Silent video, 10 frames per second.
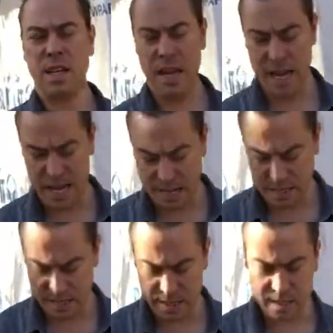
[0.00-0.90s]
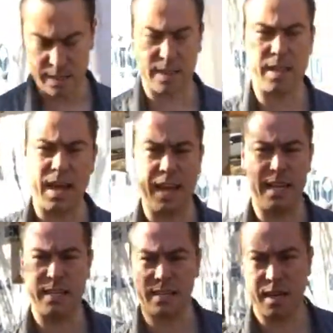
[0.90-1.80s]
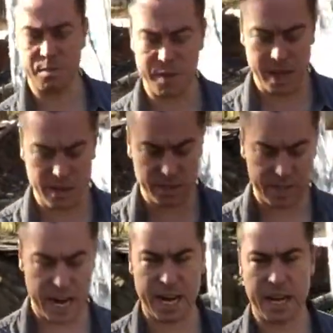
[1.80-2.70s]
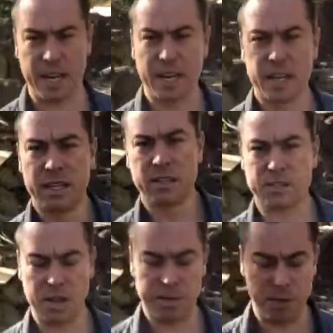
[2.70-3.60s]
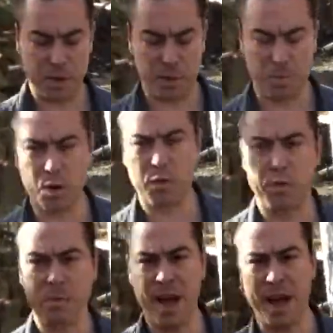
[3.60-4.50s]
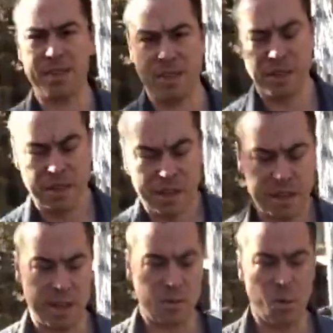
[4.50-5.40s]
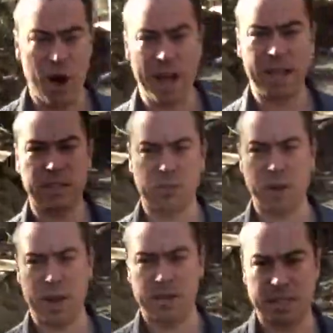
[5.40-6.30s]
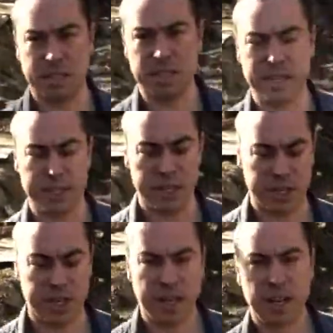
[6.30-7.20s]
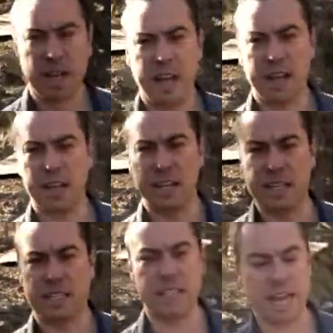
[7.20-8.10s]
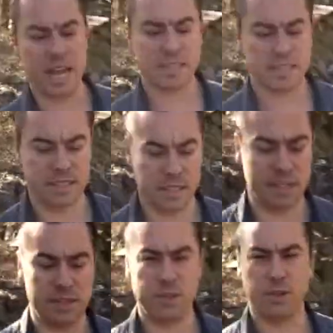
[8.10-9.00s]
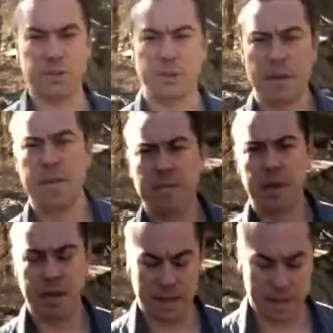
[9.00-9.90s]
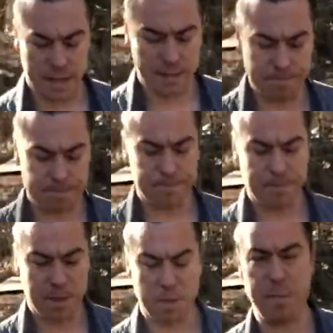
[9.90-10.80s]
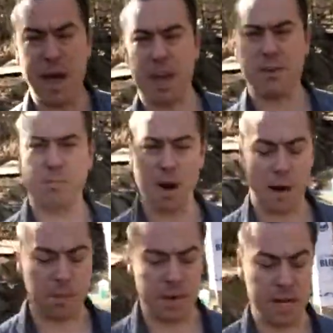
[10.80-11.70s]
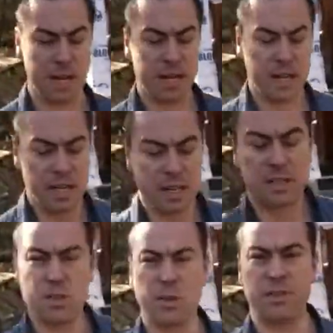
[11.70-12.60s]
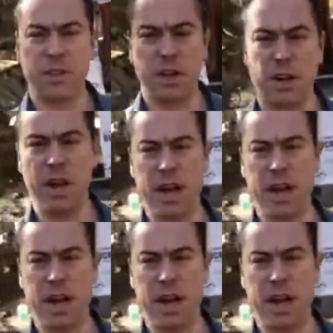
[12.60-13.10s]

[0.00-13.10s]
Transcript: as the client is going to be entertaining. There's going to be a beautiful path that winds around this addition and leads guests into the back of the property. So if they're